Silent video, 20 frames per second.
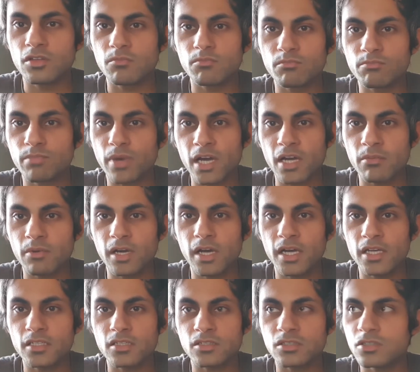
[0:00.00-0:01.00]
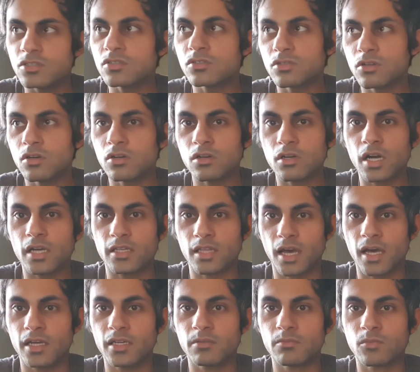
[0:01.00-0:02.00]
the back of my head doesn't look like
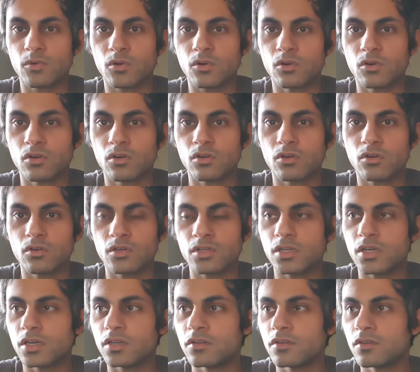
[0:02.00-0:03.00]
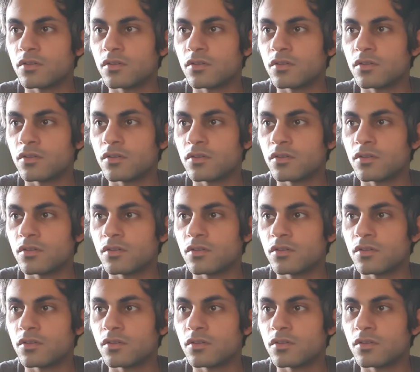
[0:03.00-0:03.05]
that anymore, you know.